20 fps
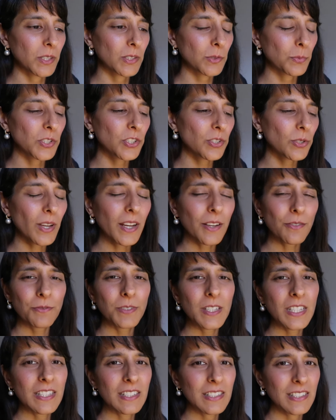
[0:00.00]
because we do
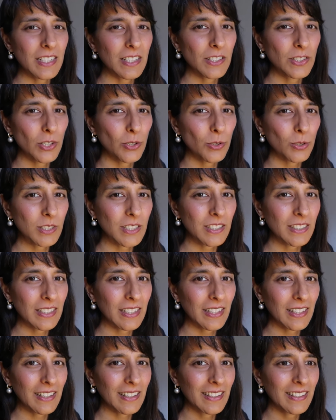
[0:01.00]
have Venus
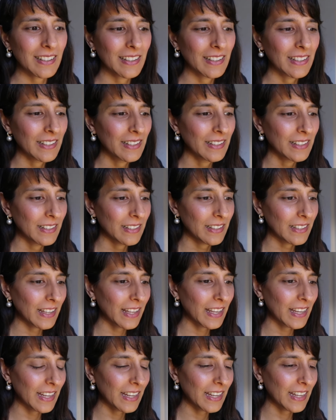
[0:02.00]
exalted here,
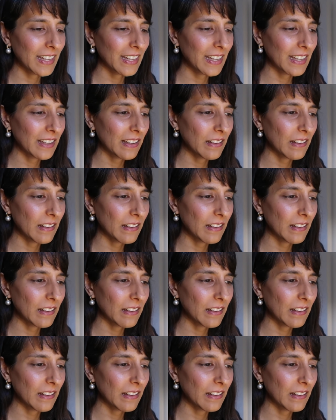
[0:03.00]
okay.